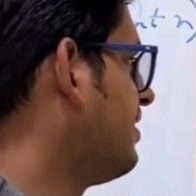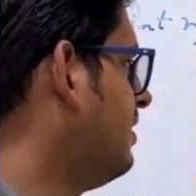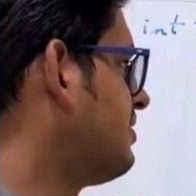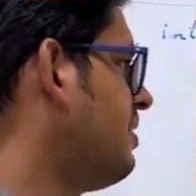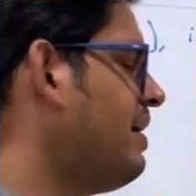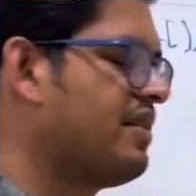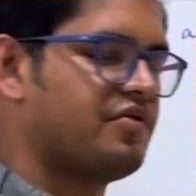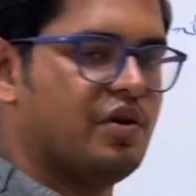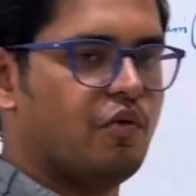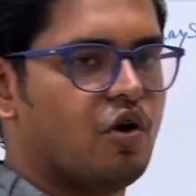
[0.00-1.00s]
subarrays
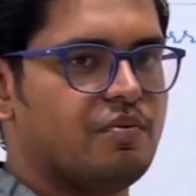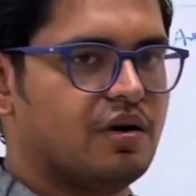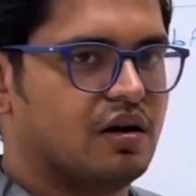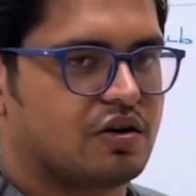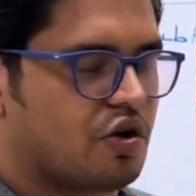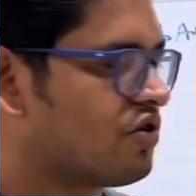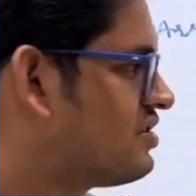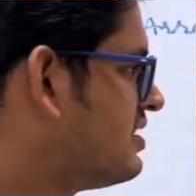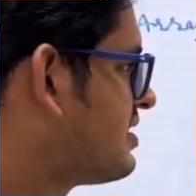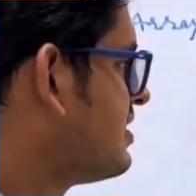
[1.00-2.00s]
we won't cross
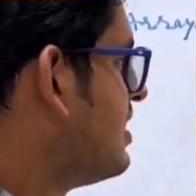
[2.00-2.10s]
this.